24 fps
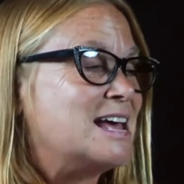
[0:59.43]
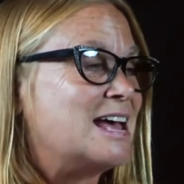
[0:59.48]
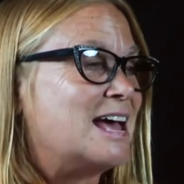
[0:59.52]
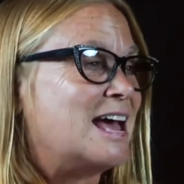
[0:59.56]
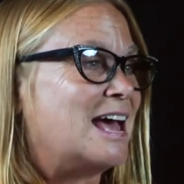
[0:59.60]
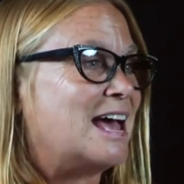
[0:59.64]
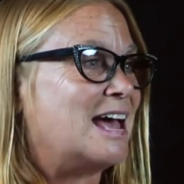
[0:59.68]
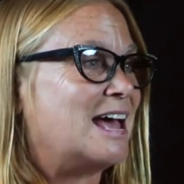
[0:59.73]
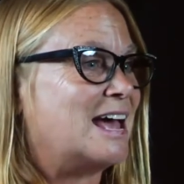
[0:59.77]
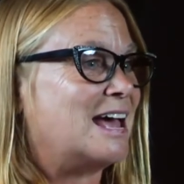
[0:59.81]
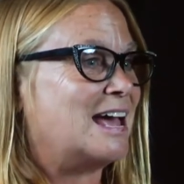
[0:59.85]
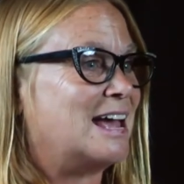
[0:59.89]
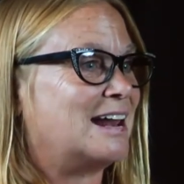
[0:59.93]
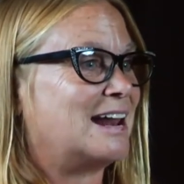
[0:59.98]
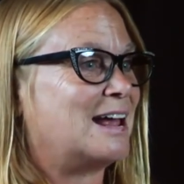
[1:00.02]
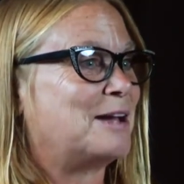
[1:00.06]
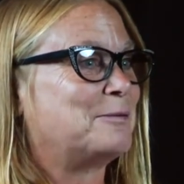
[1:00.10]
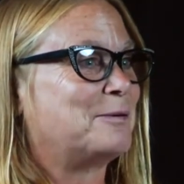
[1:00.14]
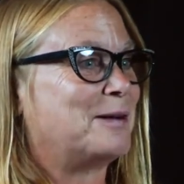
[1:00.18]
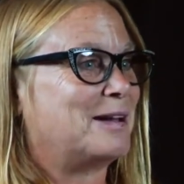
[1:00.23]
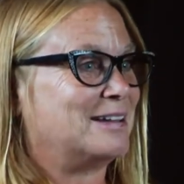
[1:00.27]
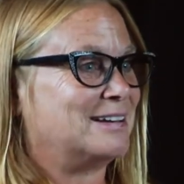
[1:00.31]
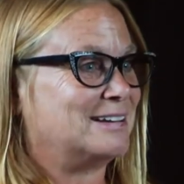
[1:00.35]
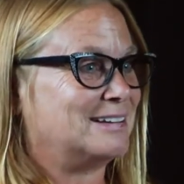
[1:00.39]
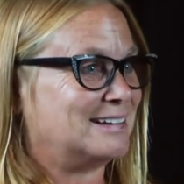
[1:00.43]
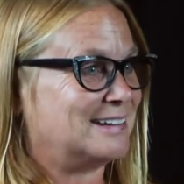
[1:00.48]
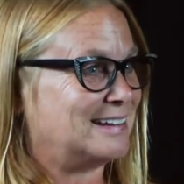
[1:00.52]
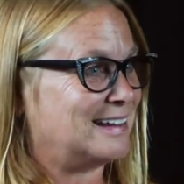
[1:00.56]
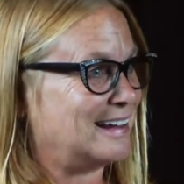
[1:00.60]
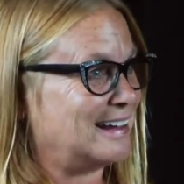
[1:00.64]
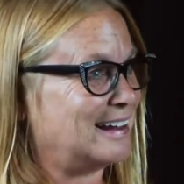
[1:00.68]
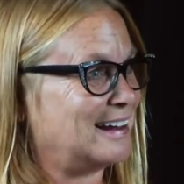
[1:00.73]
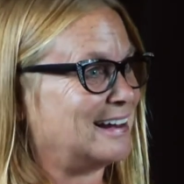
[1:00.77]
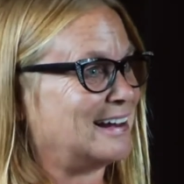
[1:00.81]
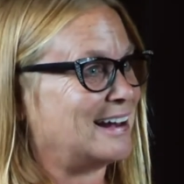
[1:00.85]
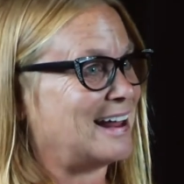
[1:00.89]
And I went
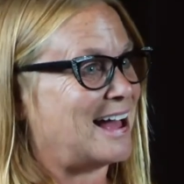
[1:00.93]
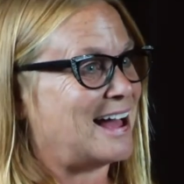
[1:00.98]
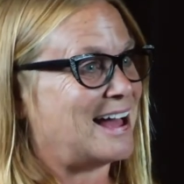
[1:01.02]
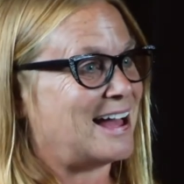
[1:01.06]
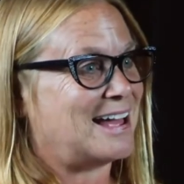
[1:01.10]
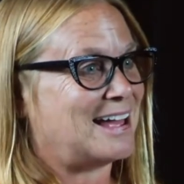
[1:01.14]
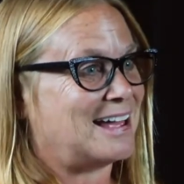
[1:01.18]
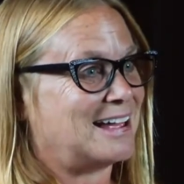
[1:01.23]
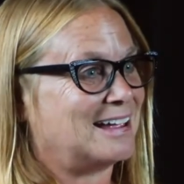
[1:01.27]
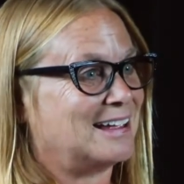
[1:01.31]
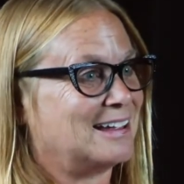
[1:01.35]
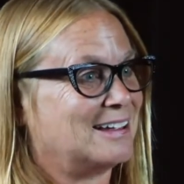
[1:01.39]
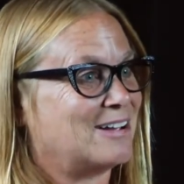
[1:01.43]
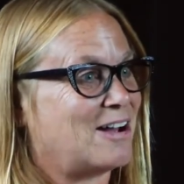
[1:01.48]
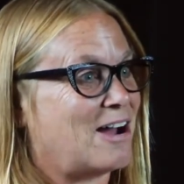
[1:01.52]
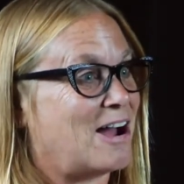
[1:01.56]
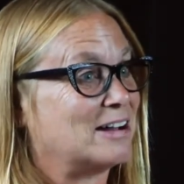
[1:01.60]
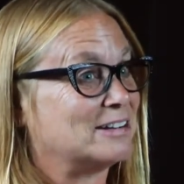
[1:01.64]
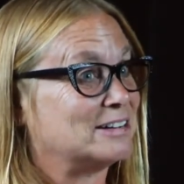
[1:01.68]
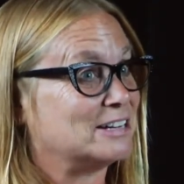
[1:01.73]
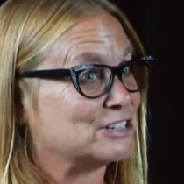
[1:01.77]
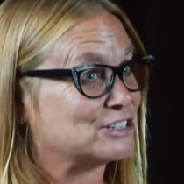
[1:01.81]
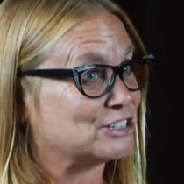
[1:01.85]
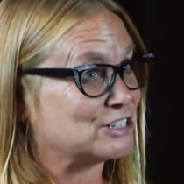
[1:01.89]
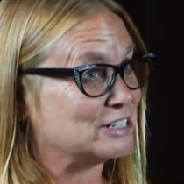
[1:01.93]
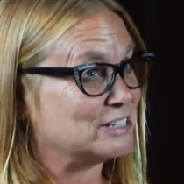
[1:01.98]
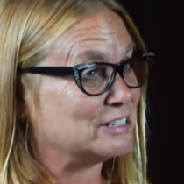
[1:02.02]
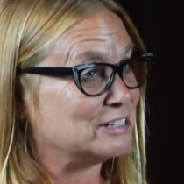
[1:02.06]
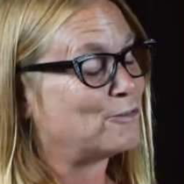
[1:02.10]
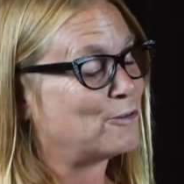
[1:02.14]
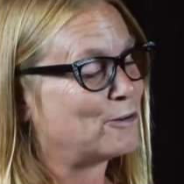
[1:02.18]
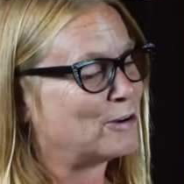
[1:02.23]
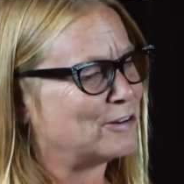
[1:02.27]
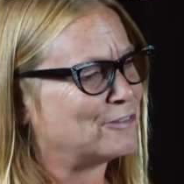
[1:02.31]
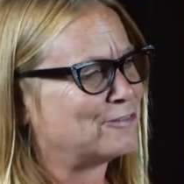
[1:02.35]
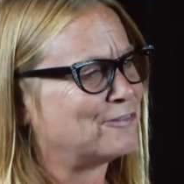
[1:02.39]
and I auditioned
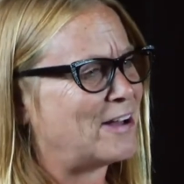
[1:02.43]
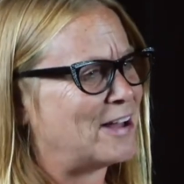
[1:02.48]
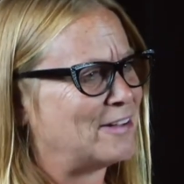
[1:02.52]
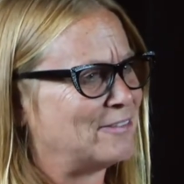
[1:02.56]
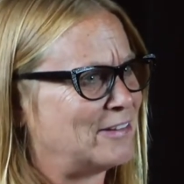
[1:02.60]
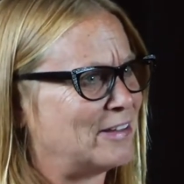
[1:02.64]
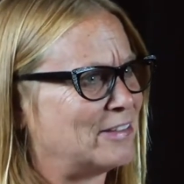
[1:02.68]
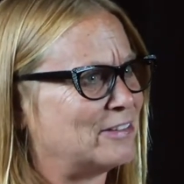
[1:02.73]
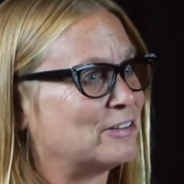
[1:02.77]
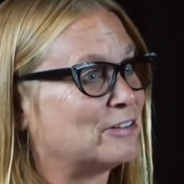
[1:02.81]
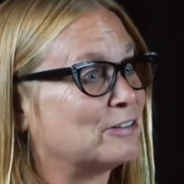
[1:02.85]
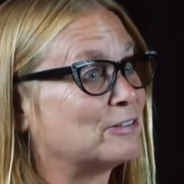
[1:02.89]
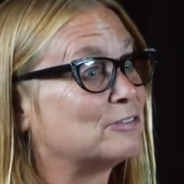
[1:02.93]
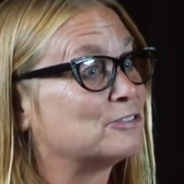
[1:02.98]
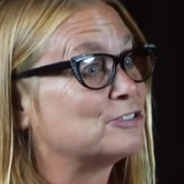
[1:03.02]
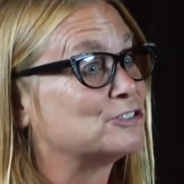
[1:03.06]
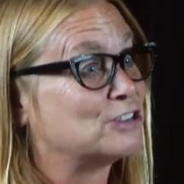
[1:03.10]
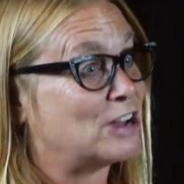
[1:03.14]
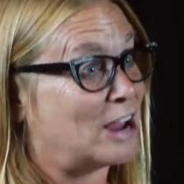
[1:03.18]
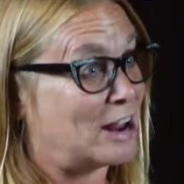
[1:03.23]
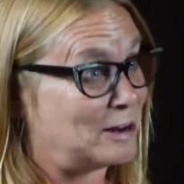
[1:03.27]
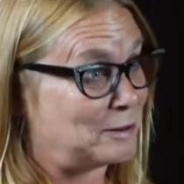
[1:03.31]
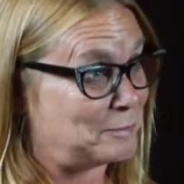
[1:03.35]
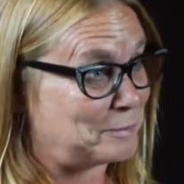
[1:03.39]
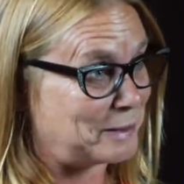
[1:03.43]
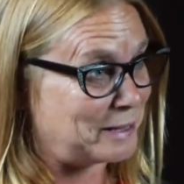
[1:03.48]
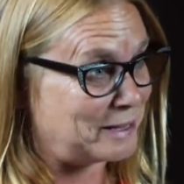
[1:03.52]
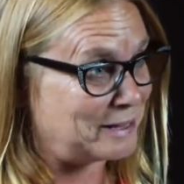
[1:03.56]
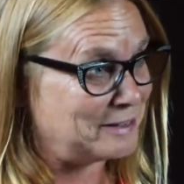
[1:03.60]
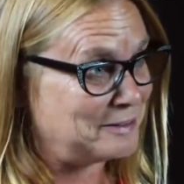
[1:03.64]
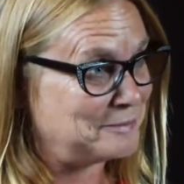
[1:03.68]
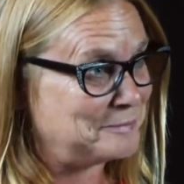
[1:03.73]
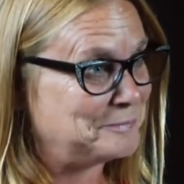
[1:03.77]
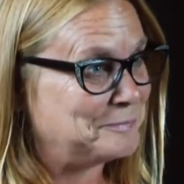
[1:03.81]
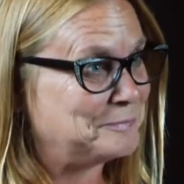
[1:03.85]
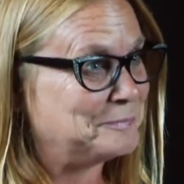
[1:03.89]
4 to 5 other
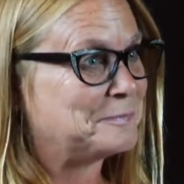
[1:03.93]
gentlemen.